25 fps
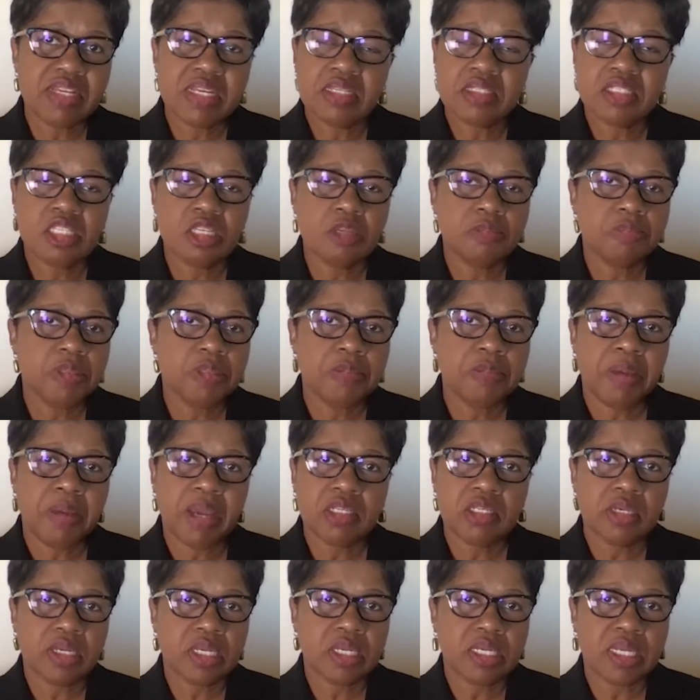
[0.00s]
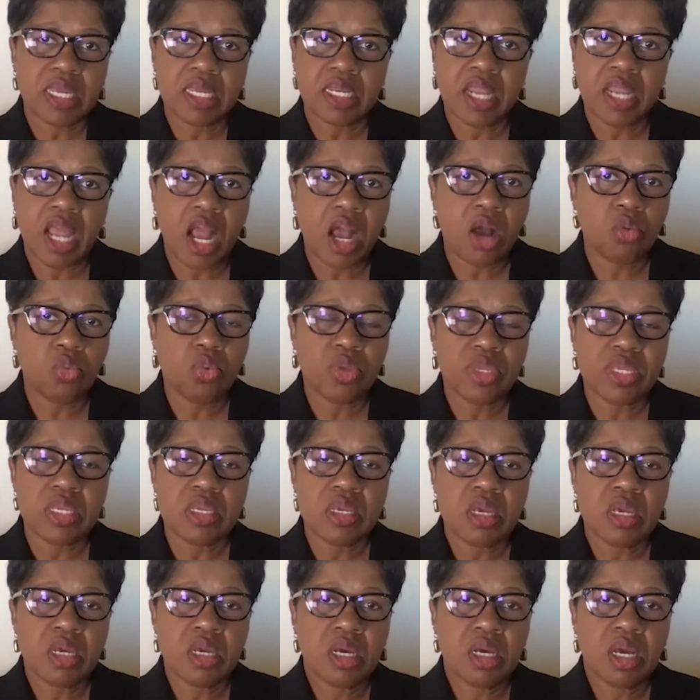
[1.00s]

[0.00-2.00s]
simply by looking at how we